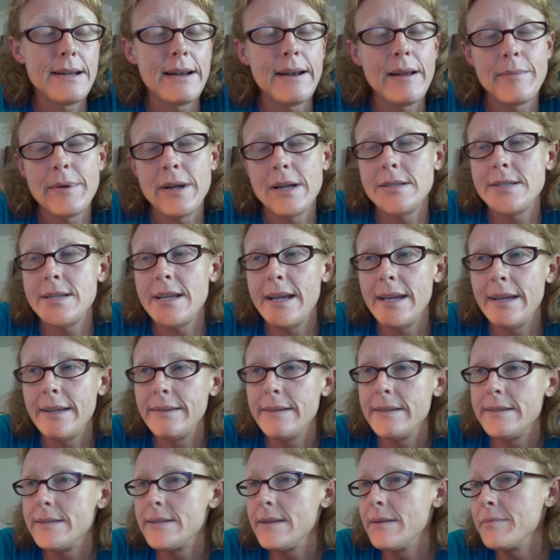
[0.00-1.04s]
and I'm not saying
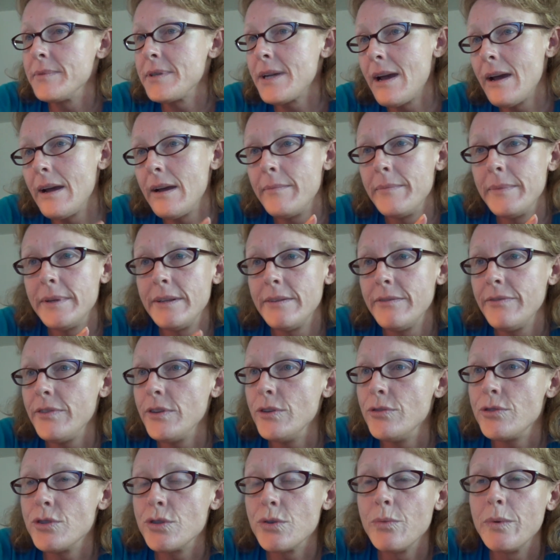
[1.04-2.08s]
that sometime in the
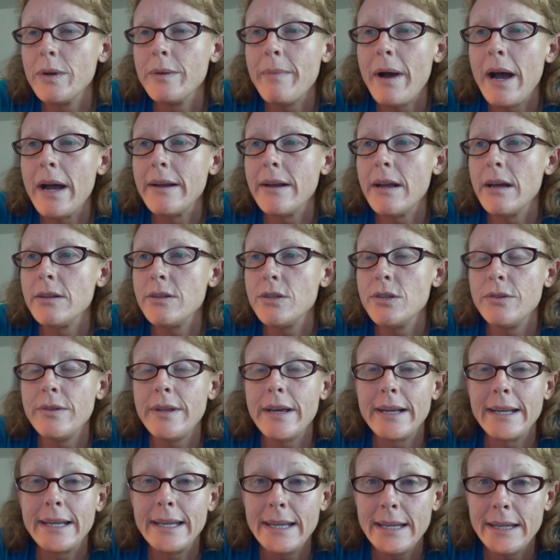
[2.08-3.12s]
future we might not do
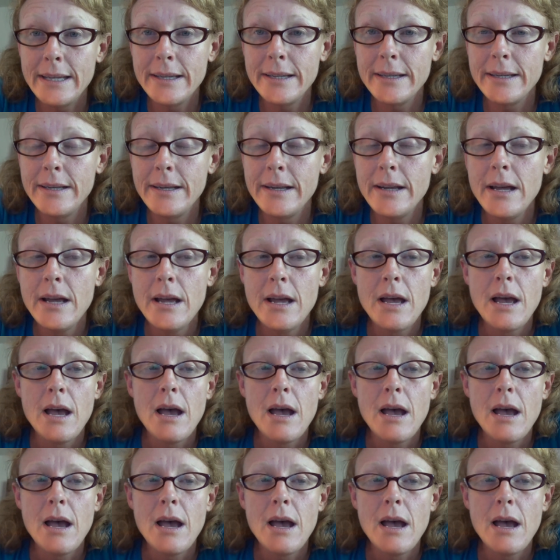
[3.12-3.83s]
that again,